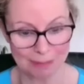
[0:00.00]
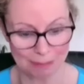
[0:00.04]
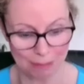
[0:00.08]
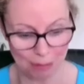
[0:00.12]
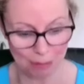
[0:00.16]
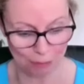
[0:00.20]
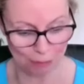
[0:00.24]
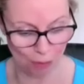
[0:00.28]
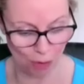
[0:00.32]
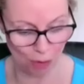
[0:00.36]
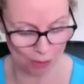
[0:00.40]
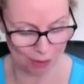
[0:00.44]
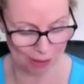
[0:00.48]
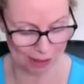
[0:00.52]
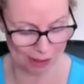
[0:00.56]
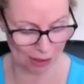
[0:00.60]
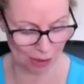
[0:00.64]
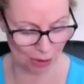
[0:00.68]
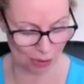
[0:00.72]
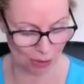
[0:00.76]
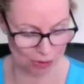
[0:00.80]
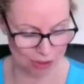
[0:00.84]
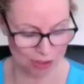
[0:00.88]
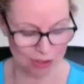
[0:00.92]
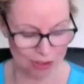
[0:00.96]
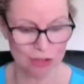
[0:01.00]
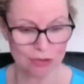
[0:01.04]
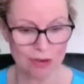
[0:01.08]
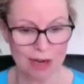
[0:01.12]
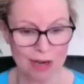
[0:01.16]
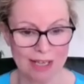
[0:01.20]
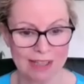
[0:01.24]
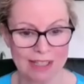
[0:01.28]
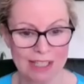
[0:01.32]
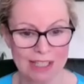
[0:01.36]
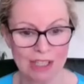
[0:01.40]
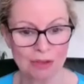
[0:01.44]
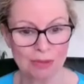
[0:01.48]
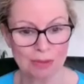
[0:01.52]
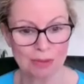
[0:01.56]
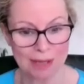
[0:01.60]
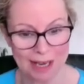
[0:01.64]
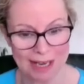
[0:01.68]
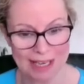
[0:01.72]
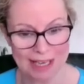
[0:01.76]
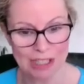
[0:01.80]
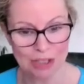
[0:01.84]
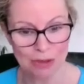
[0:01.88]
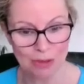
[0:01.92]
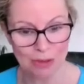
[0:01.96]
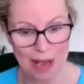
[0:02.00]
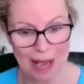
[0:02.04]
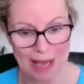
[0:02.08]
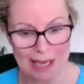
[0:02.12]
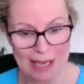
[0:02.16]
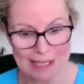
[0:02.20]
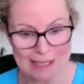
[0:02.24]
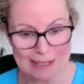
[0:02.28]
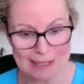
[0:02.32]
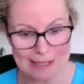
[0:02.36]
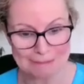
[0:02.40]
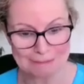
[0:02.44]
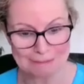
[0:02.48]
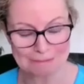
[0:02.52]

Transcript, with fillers: Before we close, is there anything you would like to add?